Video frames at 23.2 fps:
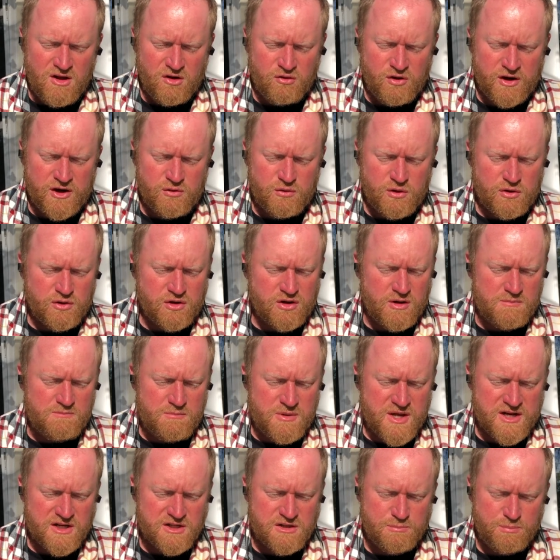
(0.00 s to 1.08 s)
let alone
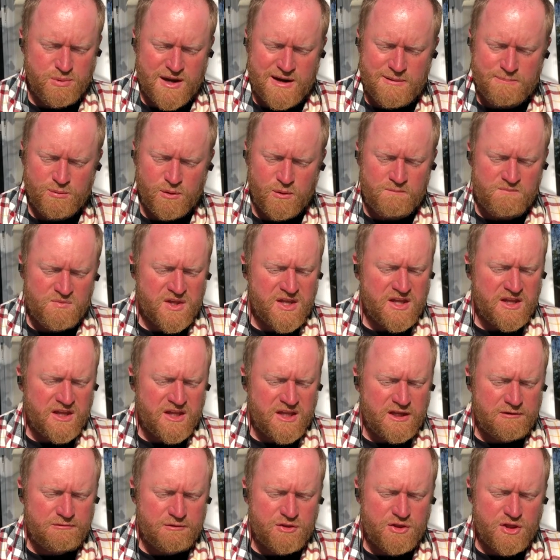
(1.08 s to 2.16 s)
commit it to paper,
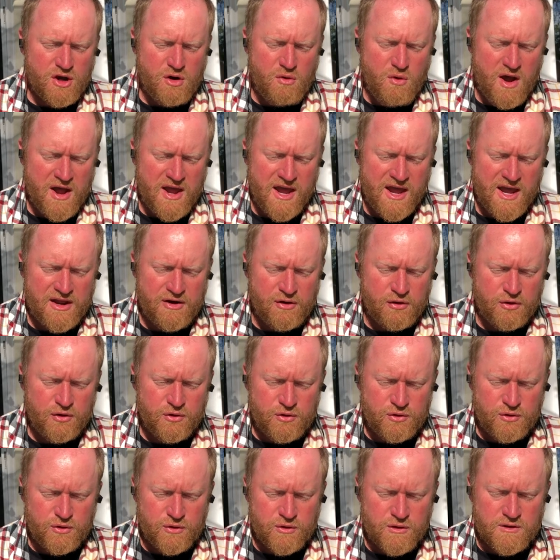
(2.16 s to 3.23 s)
even though I had
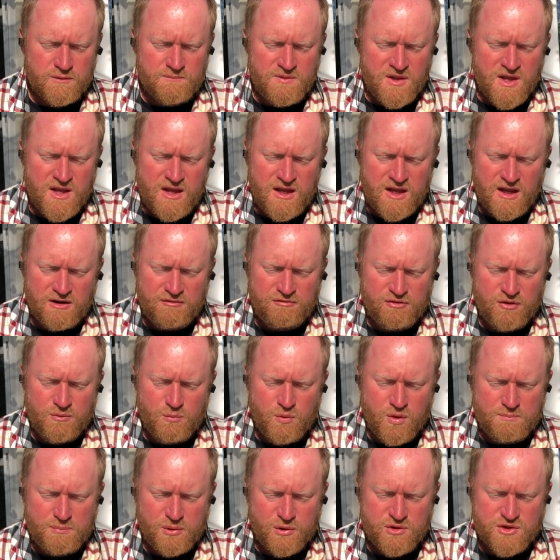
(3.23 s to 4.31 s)
heard it from
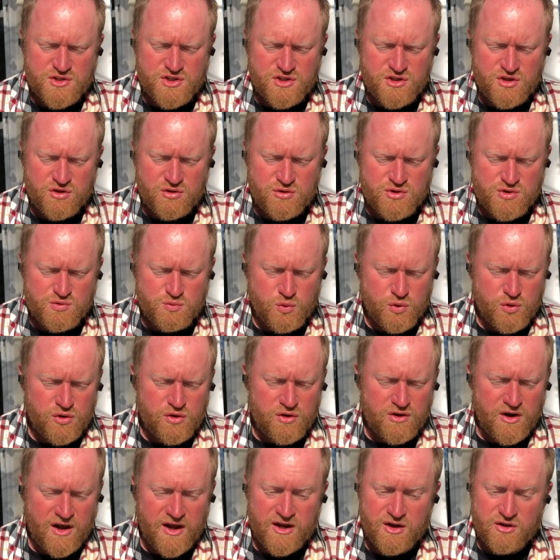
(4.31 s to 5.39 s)
a person whose
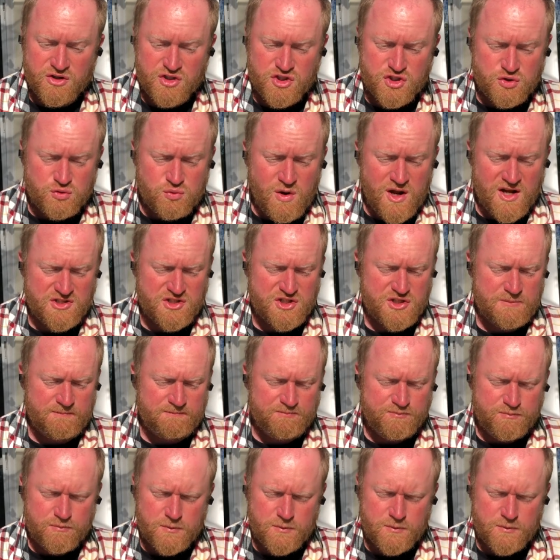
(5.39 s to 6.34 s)
word I could trust.